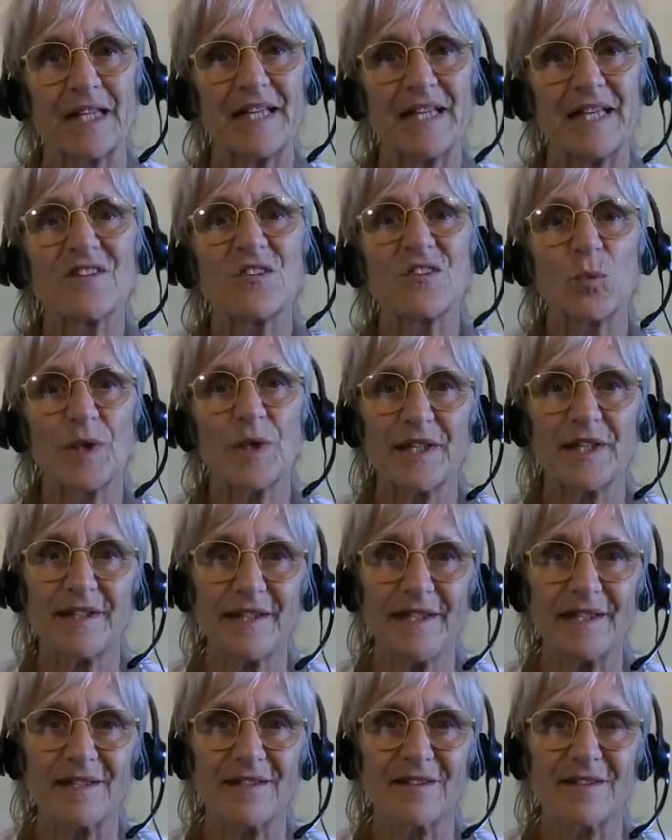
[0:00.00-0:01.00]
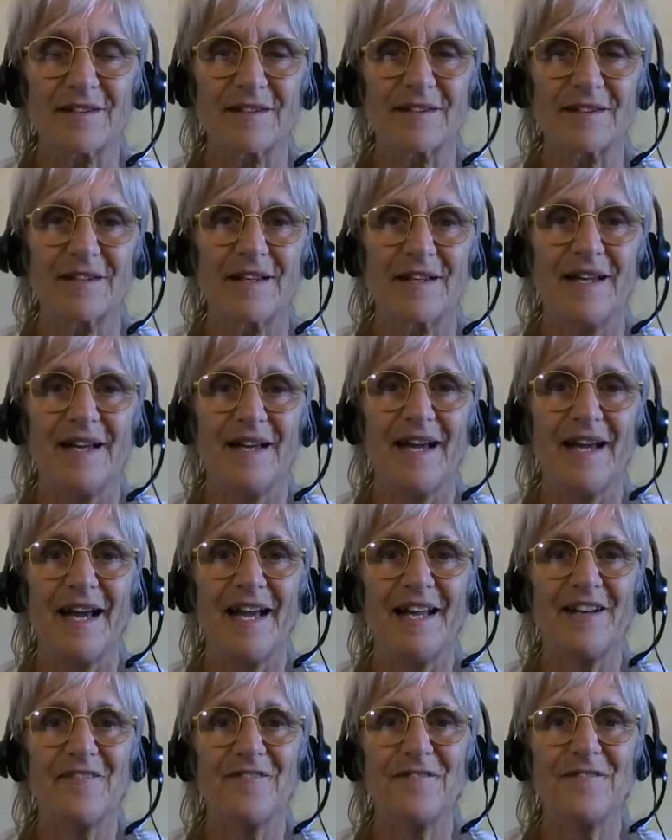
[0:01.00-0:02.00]
It's what it is.
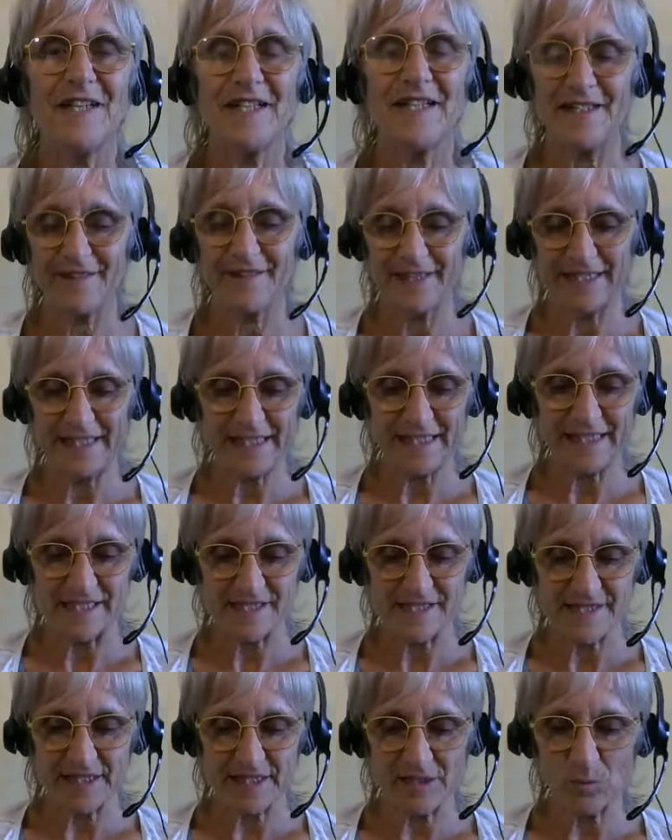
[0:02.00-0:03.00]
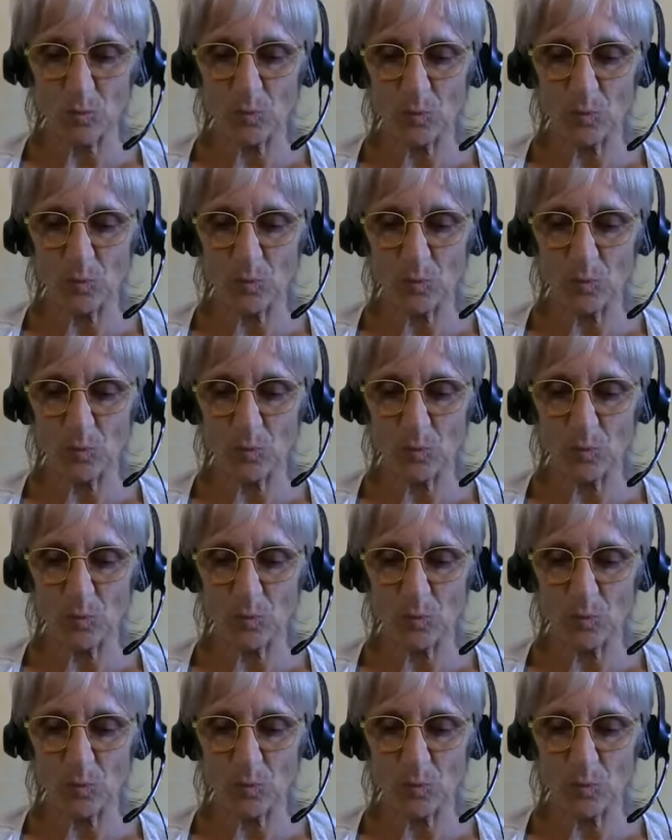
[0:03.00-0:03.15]
And the funny thing is that